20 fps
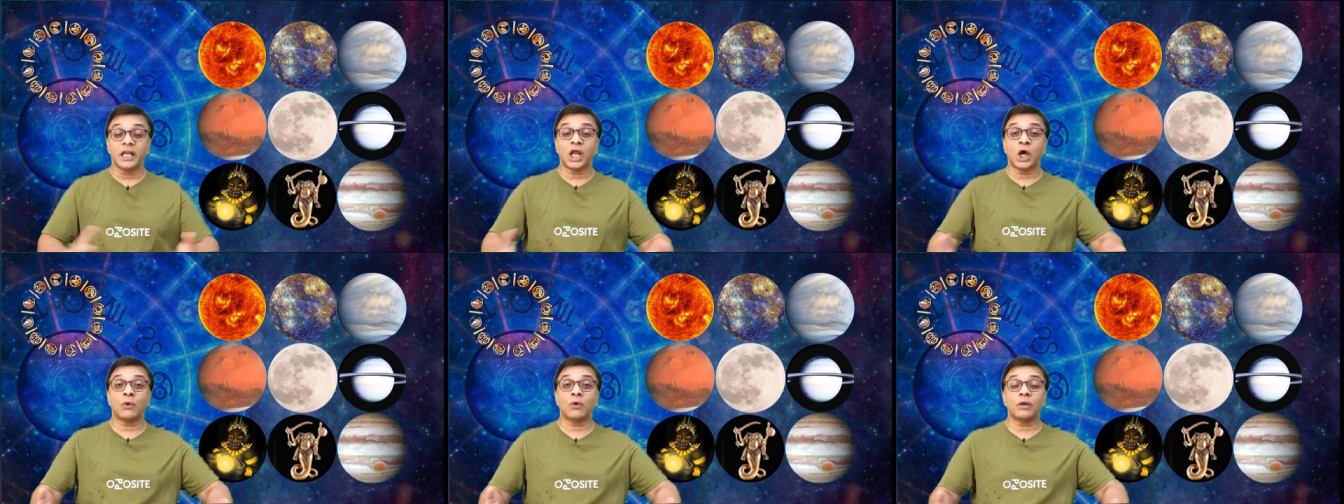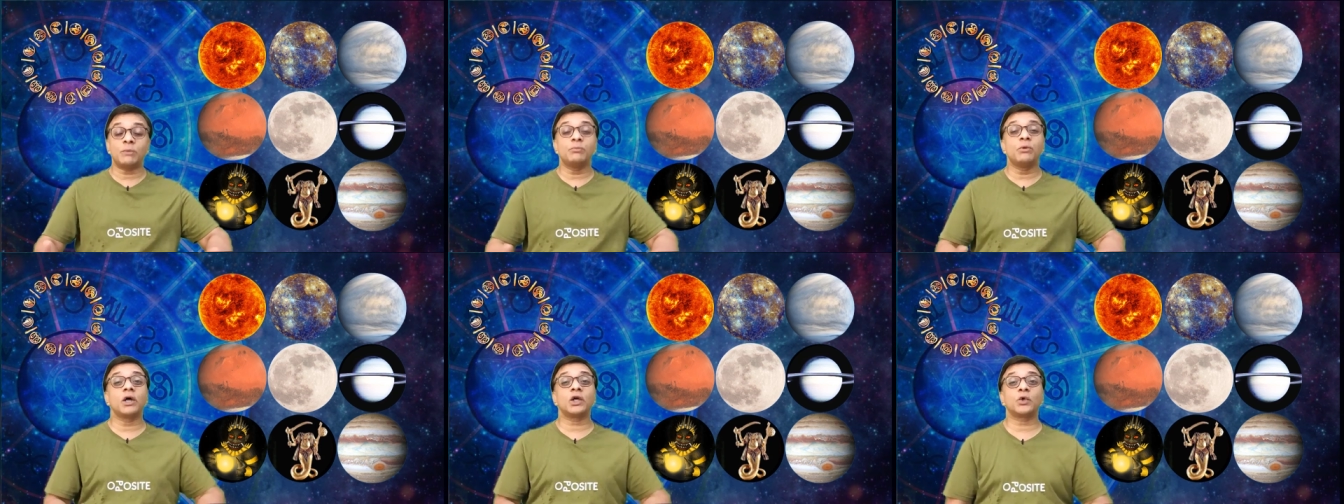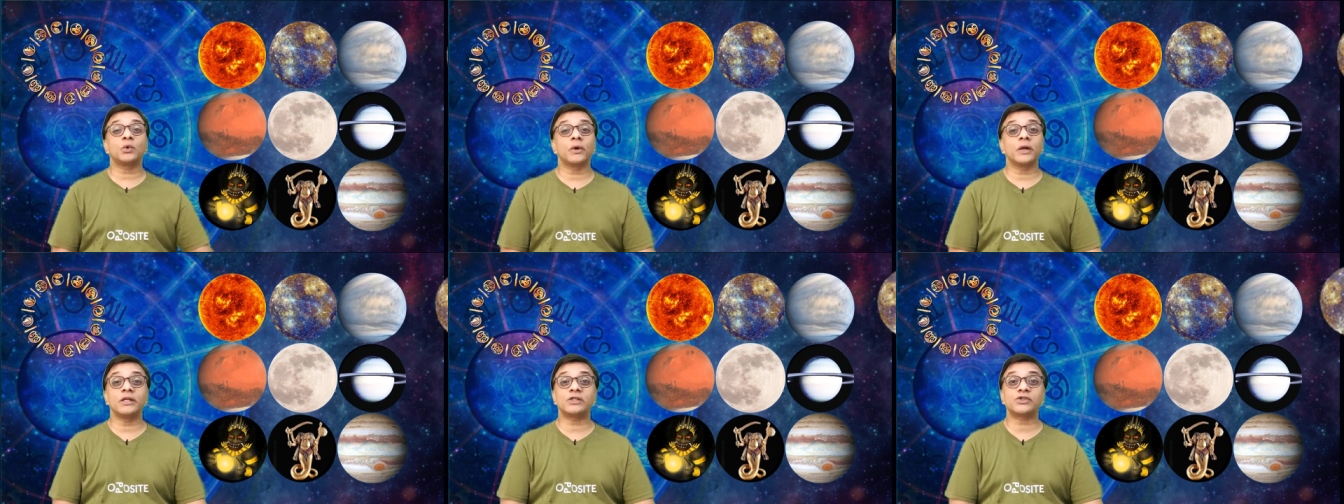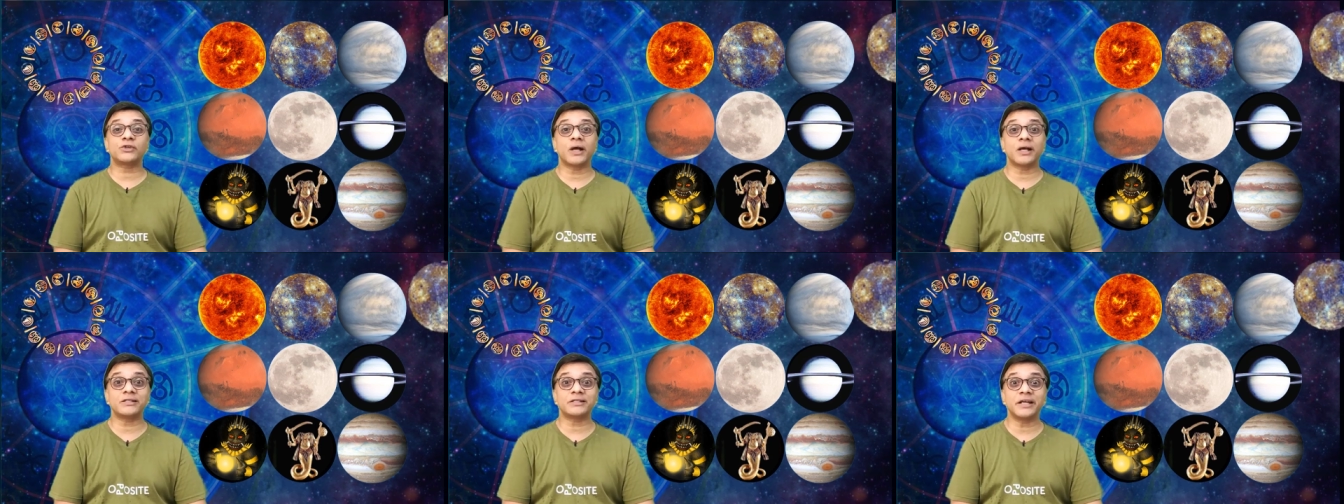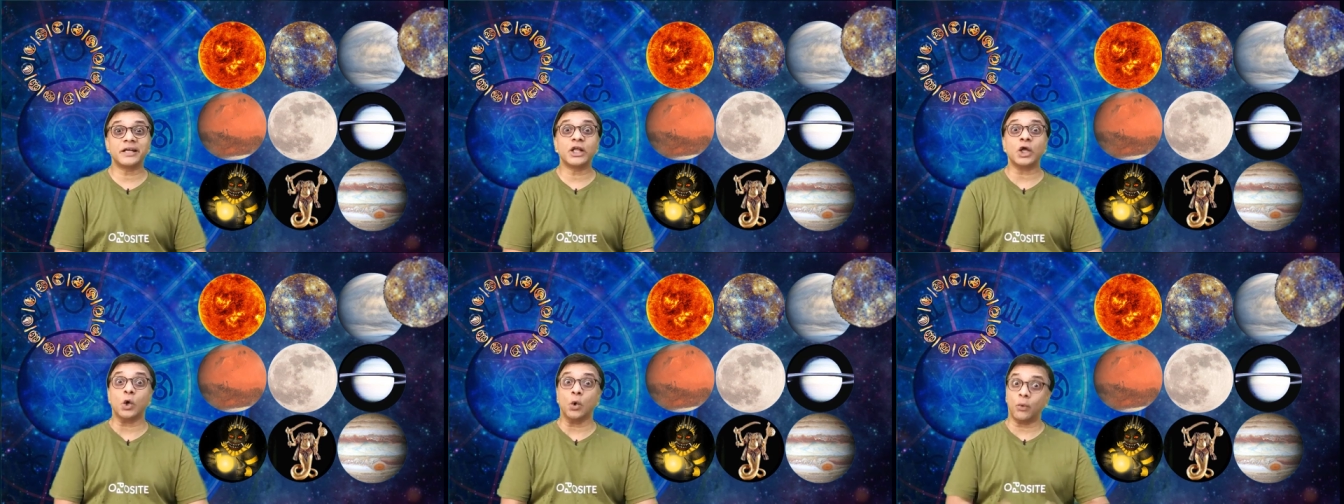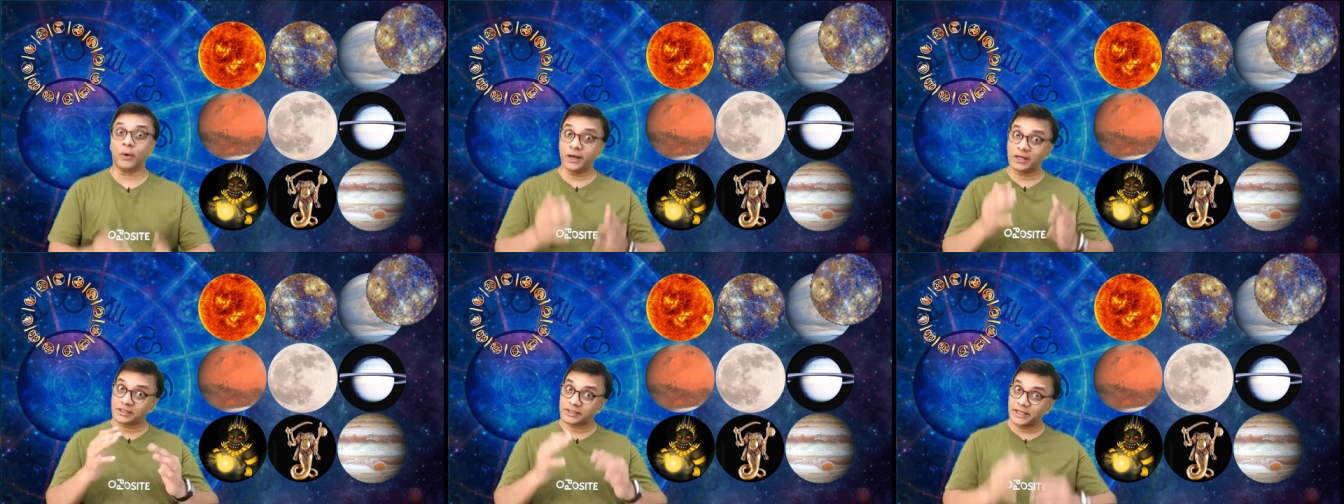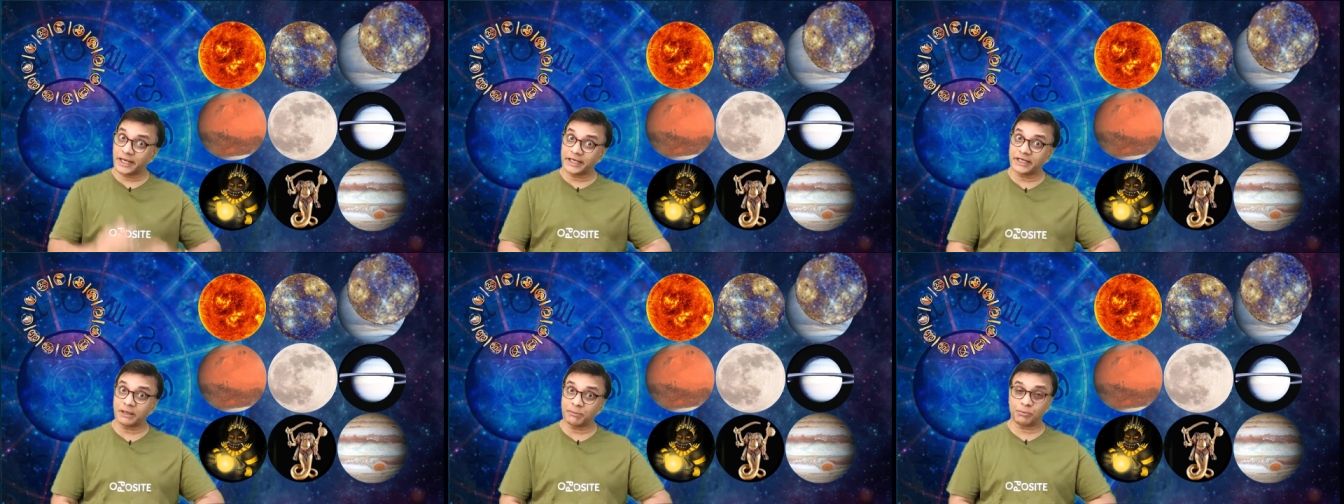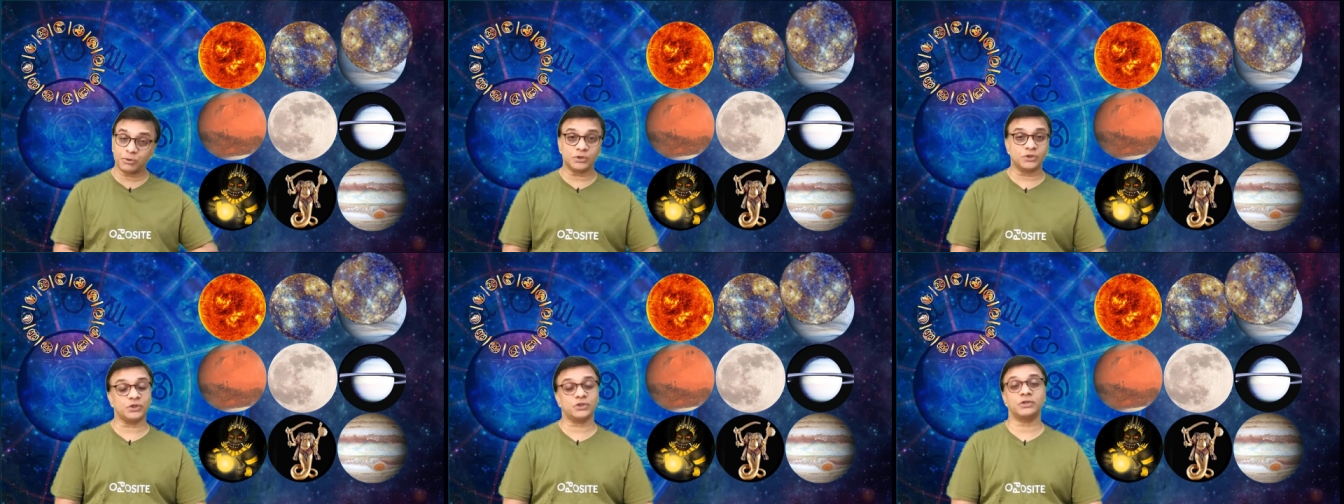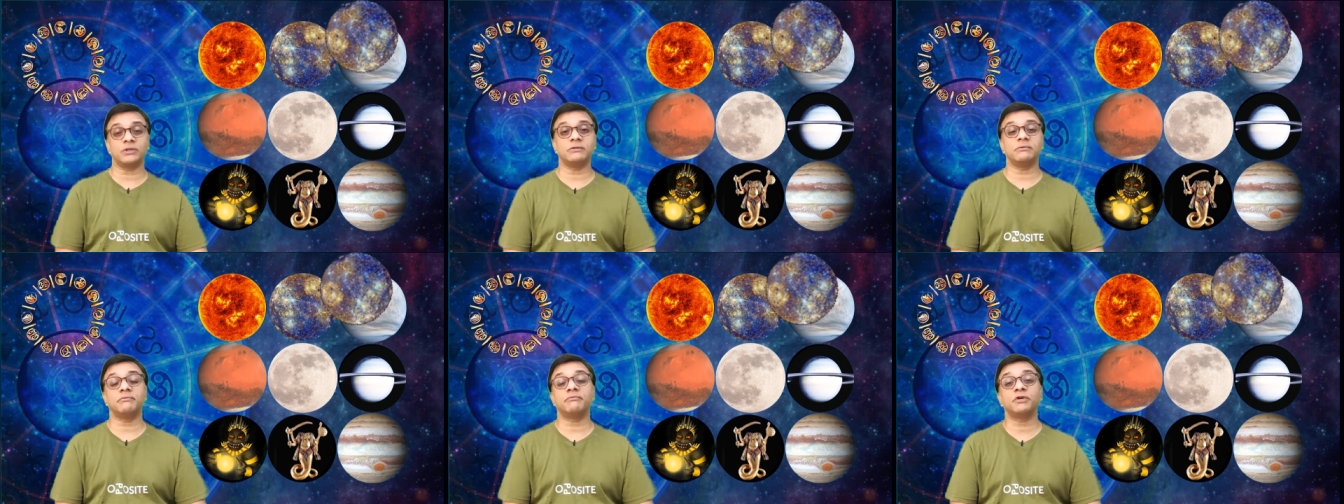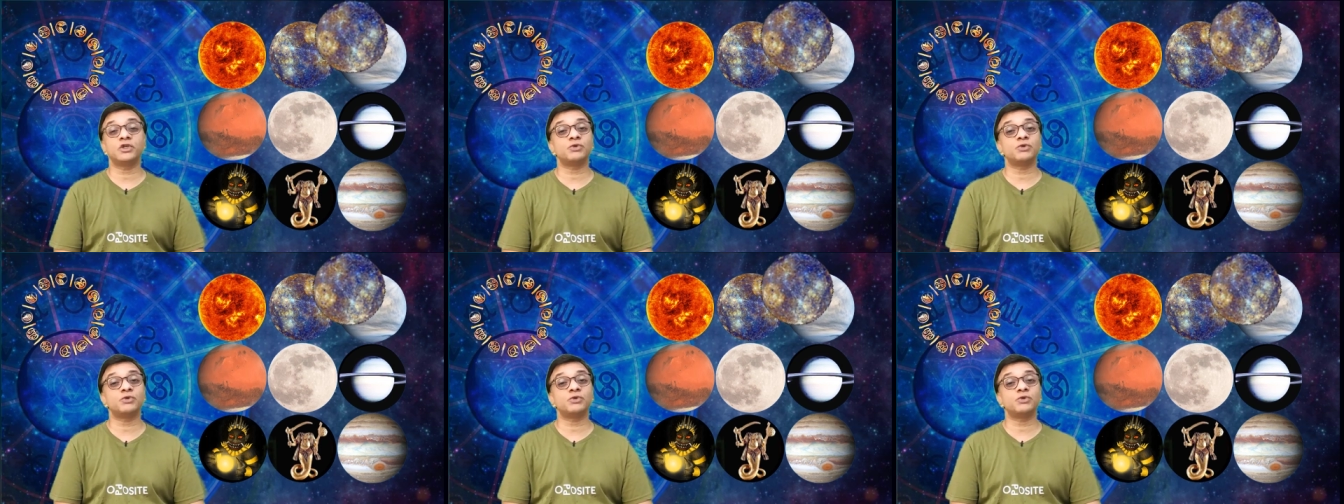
now when mercury is transiting over its natal position